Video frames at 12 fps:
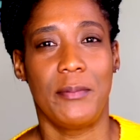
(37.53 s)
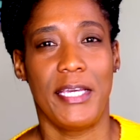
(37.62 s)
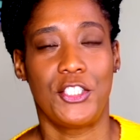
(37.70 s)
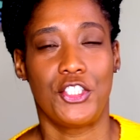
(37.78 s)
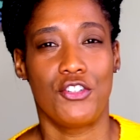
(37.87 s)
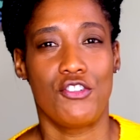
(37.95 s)

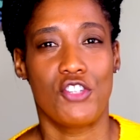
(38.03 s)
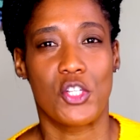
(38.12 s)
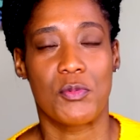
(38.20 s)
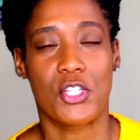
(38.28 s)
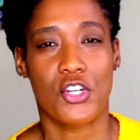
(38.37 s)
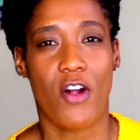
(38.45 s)
make sure you
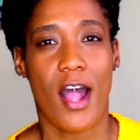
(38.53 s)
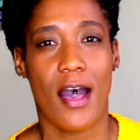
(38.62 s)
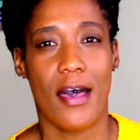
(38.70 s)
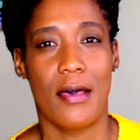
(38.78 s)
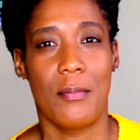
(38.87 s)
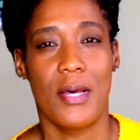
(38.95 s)

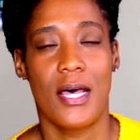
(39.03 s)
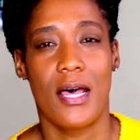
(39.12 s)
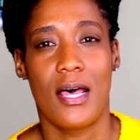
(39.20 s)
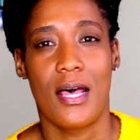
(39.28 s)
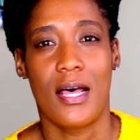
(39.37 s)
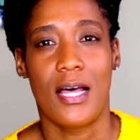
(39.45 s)
subscribe,
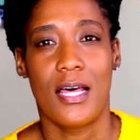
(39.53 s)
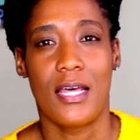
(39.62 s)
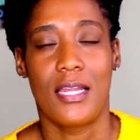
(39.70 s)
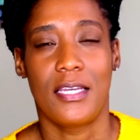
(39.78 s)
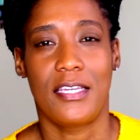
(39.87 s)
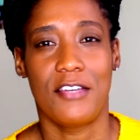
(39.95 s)

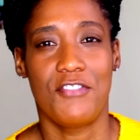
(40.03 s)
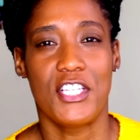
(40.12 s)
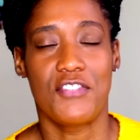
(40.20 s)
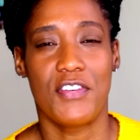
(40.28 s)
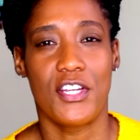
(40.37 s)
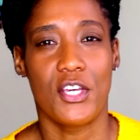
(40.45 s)
give
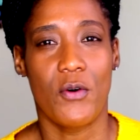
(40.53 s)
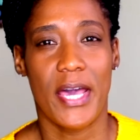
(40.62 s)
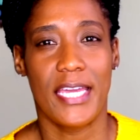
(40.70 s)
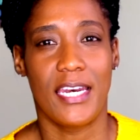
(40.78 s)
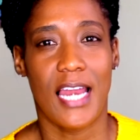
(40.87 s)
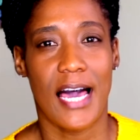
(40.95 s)
this video
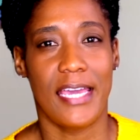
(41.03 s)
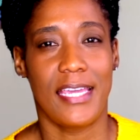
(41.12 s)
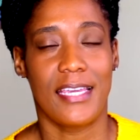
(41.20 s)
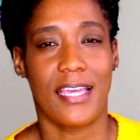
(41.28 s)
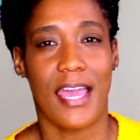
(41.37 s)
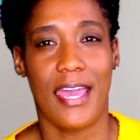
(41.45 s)
a
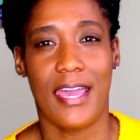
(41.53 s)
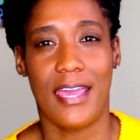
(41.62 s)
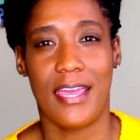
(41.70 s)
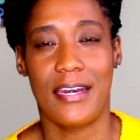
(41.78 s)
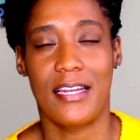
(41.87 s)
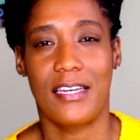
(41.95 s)
like,
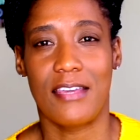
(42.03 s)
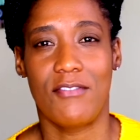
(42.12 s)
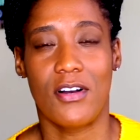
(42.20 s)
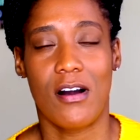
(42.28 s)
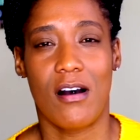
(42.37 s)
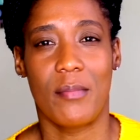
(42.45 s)
and
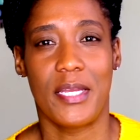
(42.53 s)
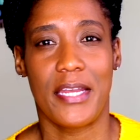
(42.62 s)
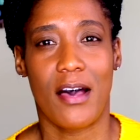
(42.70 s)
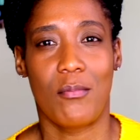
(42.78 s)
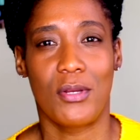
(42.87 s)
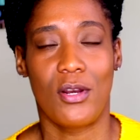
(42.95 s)
leave a comment
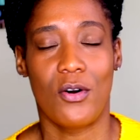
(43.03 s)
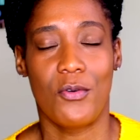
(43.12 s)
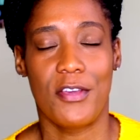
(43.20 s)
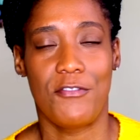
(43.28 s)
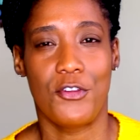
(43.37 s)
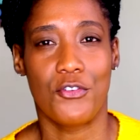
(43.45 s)
down
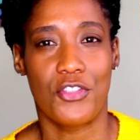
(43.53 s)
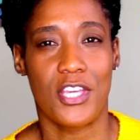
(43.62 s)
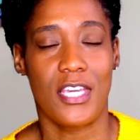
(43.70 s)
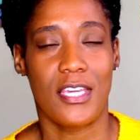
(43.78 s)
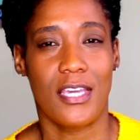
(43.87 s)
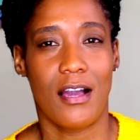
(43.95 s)
below if you're
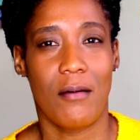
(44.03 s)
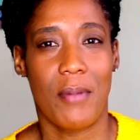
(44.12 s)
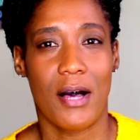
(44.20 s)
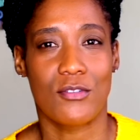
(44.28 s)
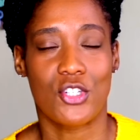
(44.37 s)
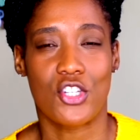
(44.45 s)
thinking
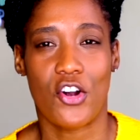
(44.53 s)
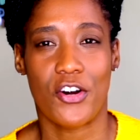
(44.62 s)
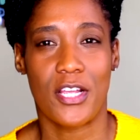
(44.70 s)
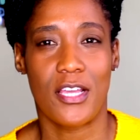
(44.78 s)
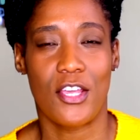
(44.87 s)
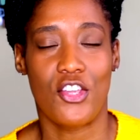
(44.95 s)
about
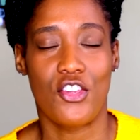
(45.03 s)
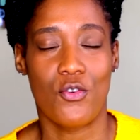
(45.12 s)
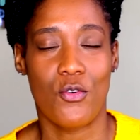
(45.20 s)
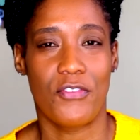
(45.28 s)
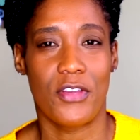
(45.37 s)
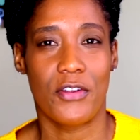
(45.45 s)
starting
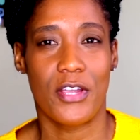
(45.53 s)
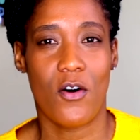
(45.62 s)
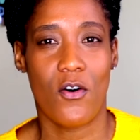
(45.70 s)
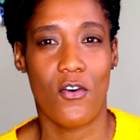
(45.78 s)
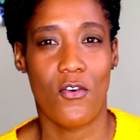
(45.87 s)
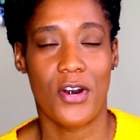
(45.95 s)
your very
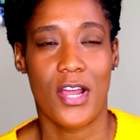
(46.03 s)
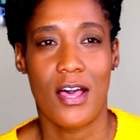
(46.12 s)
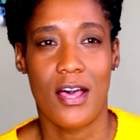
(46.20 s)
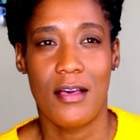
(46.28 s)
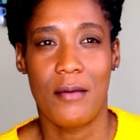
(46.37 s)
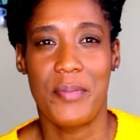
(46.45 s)
own
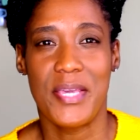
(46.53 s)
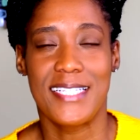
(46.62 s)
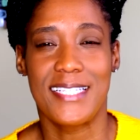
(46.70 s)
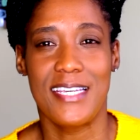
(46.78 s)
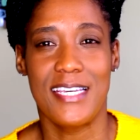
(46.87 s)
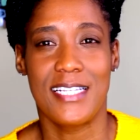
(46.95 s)

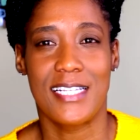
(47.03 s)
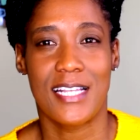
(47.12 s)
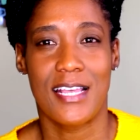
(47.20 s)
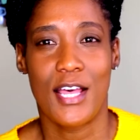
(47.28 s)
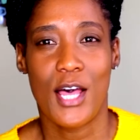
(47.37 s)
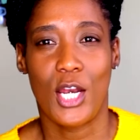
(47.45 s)
business,
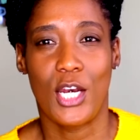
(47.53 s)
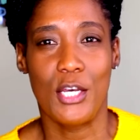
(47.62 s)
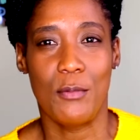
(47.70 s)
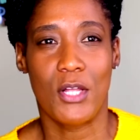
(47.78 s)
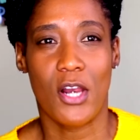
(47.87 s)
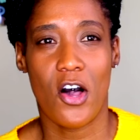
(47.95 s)

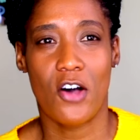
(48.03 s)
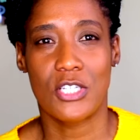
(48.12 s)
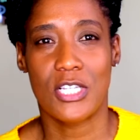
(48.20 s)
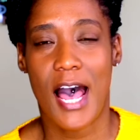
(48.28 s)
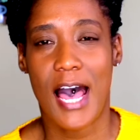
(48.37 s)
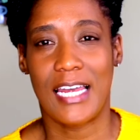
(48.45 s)
lip
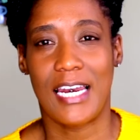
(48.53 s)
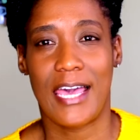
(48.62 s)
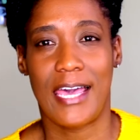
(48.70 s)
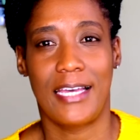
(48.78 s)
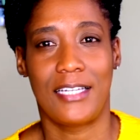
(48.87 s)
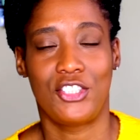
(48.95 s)
gloss,
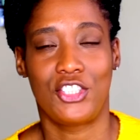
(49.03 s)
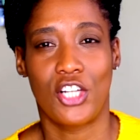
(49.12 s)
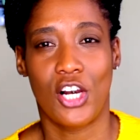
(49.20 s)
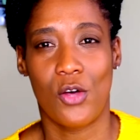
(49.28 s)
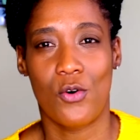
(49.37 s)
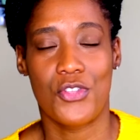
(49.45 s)
eyelash,
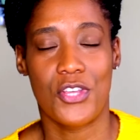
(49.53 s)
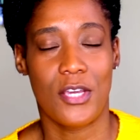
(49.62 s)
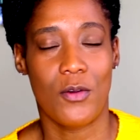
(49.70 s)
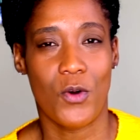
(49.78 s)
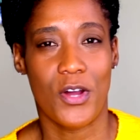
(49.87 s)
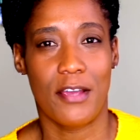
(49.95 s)

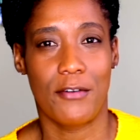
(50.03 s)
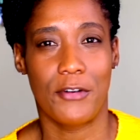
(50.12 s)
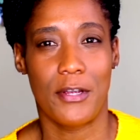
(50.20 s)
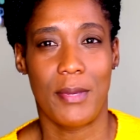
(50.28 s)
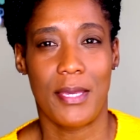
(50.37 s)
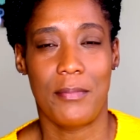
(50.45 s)
clothing,
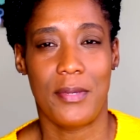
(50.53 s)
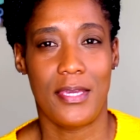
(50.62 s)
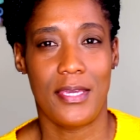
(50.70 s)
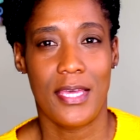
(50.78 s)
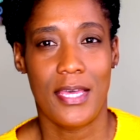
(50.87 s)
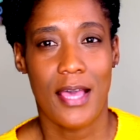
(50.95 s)
whatever it may
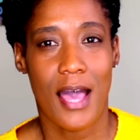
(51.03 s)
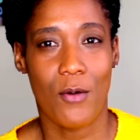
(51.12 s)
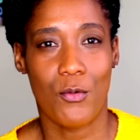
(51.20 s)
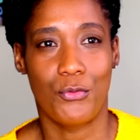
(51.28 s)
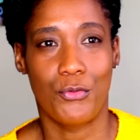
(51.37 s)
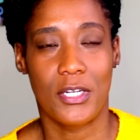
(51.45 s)
be.
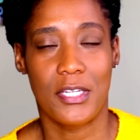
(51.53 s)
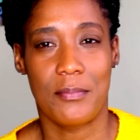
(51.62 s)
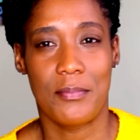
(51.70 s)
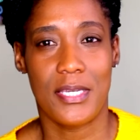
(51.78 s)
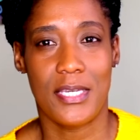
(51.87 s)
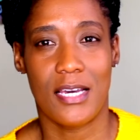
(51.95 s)
I would really
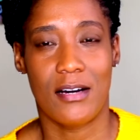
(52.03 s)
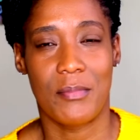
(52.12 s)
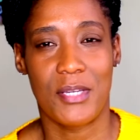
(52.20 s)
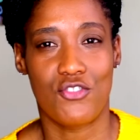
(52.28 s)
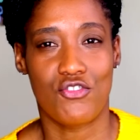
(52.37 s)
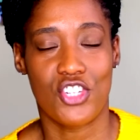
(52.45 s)
be
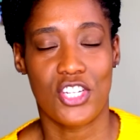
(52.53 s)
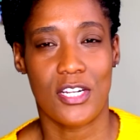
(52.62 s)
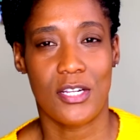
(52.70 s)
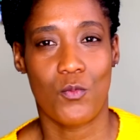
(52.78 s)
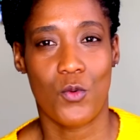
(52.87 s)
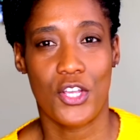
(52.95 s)

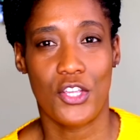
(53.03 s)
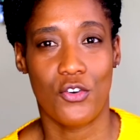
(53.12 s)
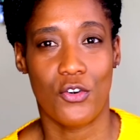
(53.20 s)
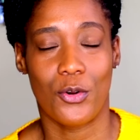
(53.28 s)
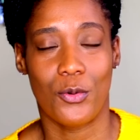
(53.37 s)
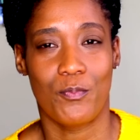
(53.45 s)
interested in what
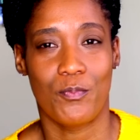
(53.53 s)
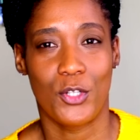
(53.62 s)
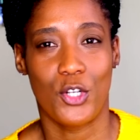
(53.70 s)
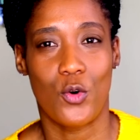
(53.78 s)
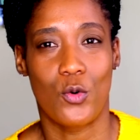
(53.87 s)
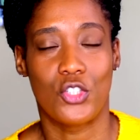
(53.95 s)
your
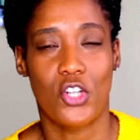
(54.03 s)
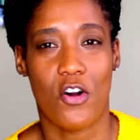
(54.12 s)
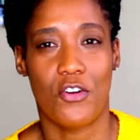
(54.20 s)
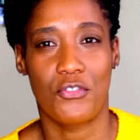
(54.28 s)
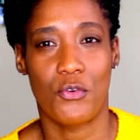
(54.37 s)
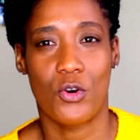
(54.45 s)
goals
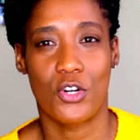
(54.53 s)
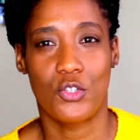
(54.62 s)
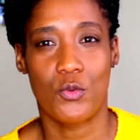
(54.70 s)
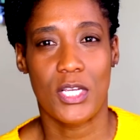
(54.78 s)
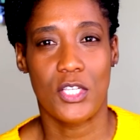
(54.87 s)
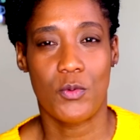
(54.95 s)
are for
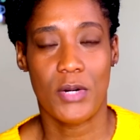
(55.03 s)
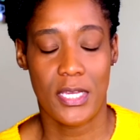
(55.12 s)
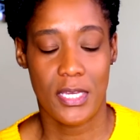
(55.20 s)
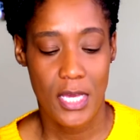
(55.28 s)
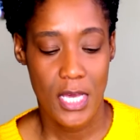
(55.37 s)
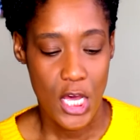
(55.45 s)
2020.
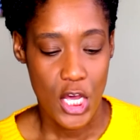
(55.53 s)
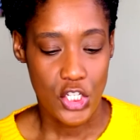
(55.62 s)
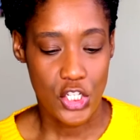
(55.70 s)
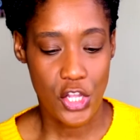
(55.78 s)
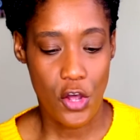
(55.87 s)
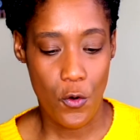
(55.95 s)

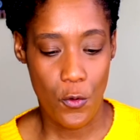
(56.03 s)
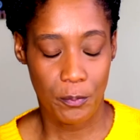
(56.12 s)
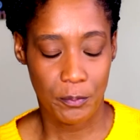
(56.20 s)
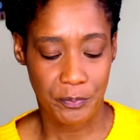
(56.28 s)
So,